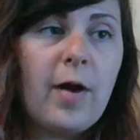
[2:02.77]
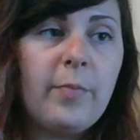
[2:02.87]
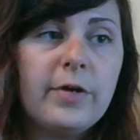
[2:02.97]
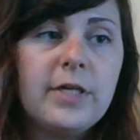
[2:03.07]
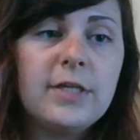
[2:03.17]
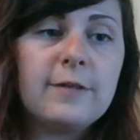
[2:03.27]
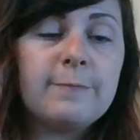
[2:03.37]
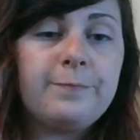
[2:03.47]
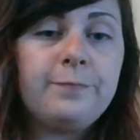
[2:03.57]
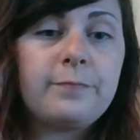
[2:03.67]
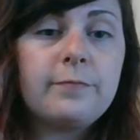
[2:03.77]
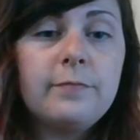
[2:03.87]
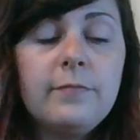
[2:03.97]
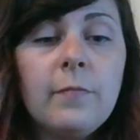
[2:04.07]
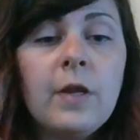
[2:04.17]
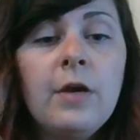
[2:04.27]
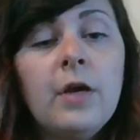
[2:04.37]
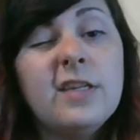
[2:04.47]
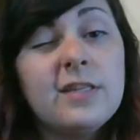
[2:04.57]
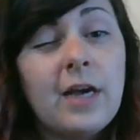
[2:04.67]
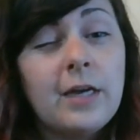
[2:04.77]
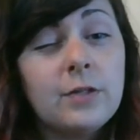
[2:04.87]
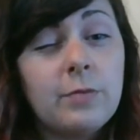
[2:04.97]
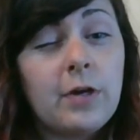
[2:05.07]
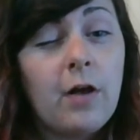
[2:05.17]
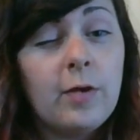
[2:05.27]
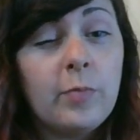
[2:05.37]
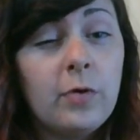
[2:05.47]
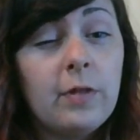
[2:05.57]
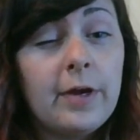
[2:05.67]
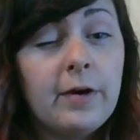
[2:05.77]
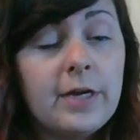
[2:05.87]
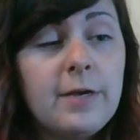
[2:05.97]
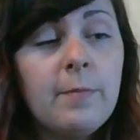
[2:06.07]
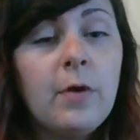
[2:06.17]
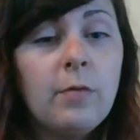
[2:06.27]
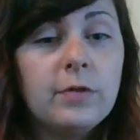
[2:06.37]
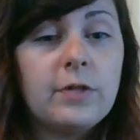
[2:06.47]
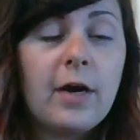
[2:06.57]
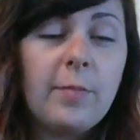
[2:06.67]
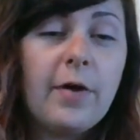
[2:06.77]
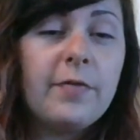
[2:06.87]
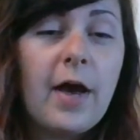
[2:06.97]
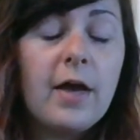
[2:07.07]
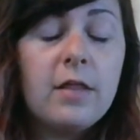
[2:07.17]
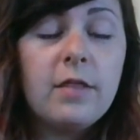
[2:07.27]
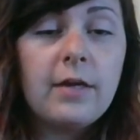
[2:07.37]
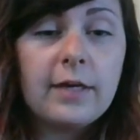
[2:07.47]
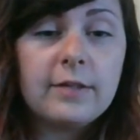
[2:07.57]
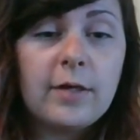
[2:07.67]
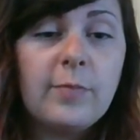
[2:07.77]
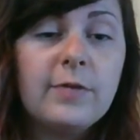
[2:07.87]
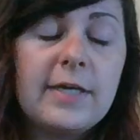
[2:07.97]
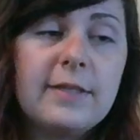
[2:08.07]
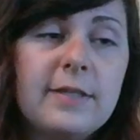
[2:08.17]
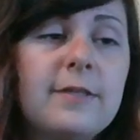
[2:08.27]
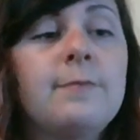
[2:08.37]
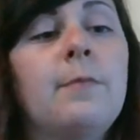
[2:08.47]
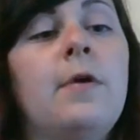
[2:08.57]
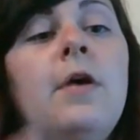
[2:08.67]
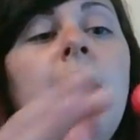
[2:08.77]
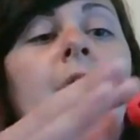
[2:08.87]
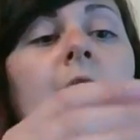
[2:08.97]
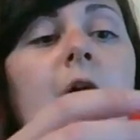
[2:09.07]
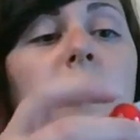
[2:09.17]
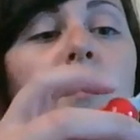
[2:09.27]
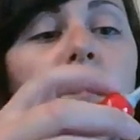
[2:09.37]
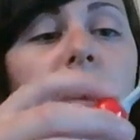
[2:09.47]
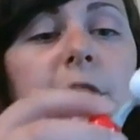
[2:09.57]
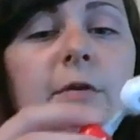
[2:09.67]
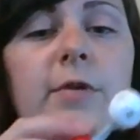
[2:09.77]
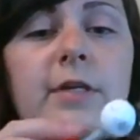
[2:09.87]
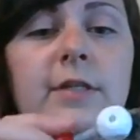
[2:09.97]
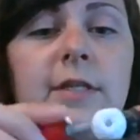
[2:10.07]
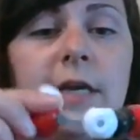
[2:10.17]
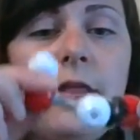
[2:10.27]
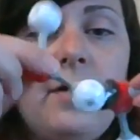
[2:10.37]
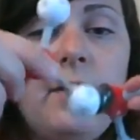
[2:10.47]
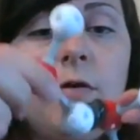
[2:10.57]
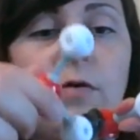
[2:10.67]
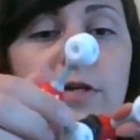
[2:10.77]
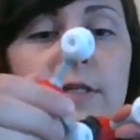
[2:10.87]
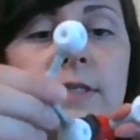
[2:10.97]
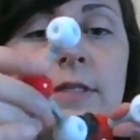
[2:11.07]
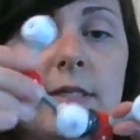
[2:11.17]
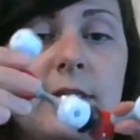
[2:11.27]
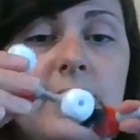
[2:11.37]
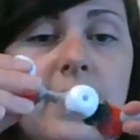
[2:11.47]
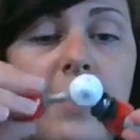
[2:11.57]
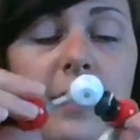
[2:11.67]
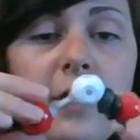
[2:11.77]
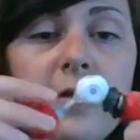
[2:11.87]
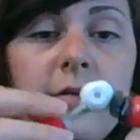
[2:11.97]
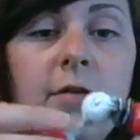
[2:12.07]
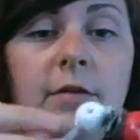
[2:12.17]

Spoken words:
properties. In science, we call it polarity. We'll talk about that in the next couple lessons. Water, when it's together, always sticks together.